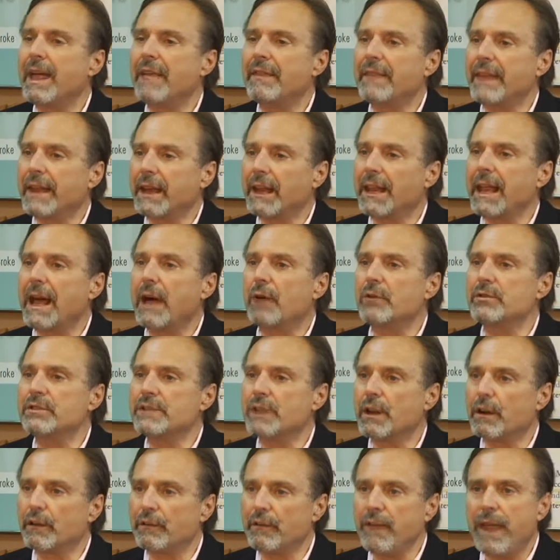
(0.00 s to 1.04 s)
that allows
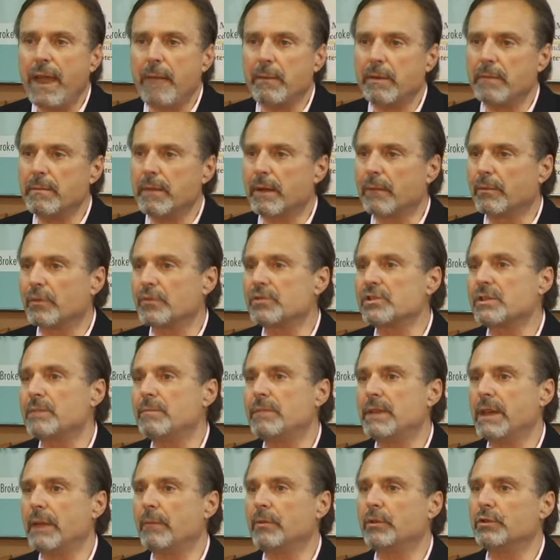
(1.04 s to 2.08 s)
their family members to
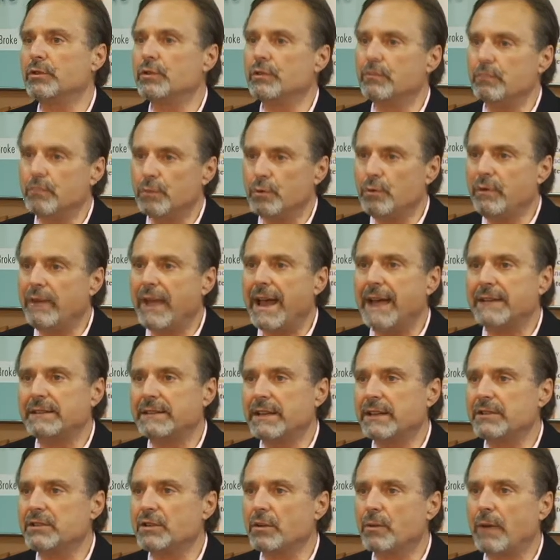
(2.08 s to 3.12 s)
be able to move
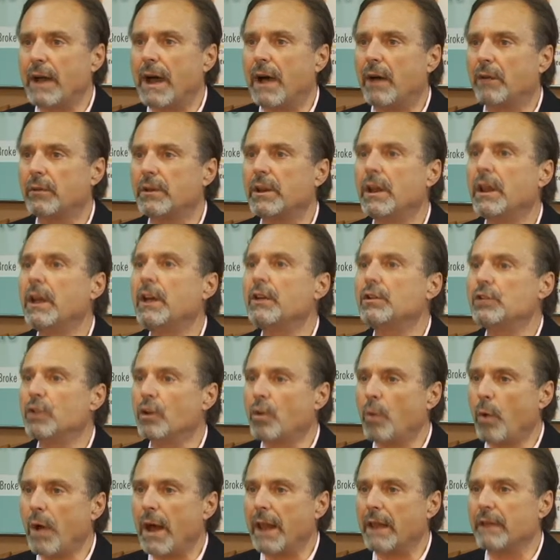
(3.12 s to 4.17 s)
assets around to
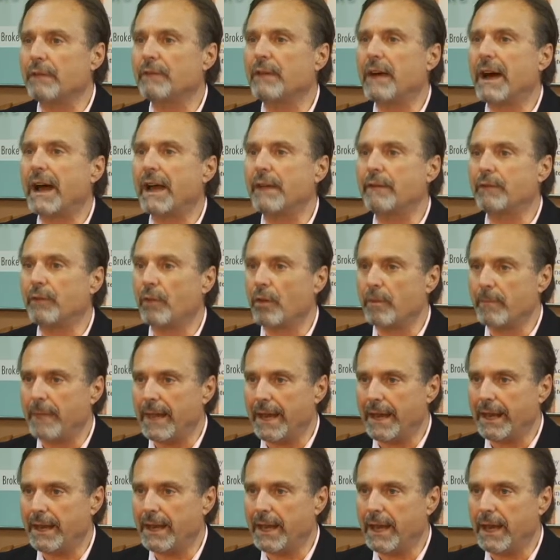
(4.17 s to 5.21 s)
qualify for
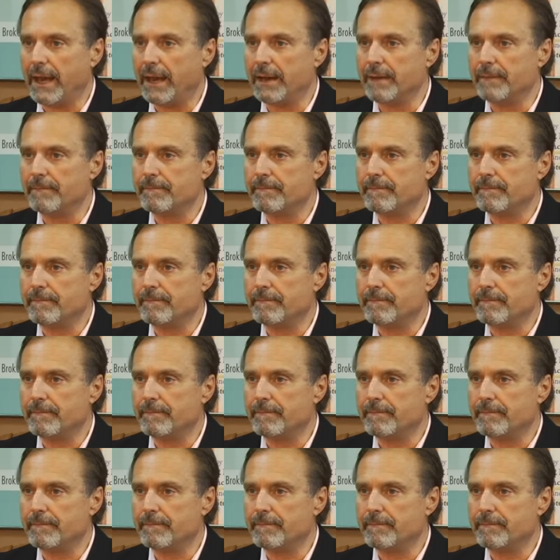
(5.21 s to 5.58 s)
Medicaid.